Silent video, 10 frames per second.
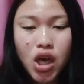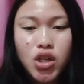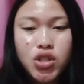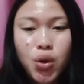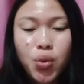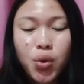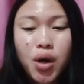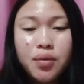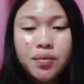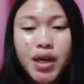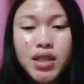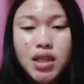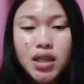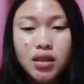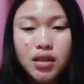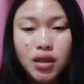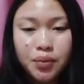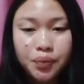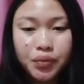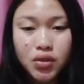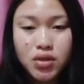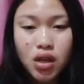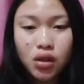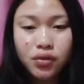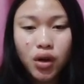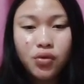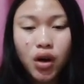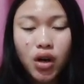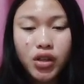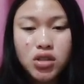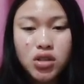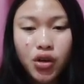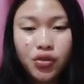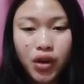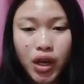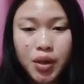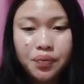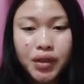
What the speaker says: So, based in the result of our survey,